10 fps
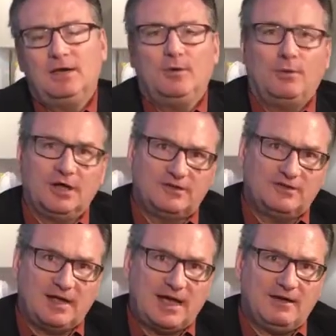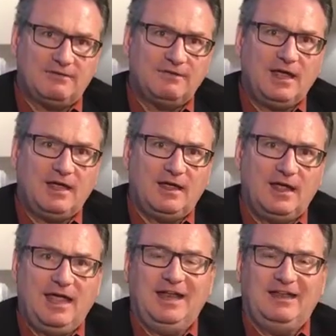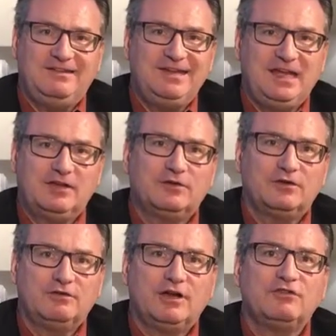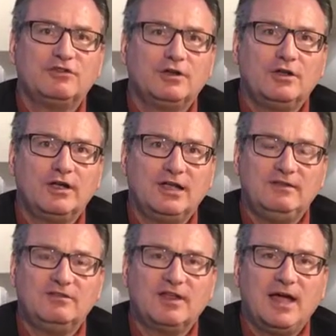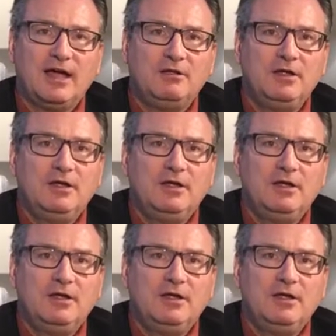wants to have an antiqued or traditional looking style.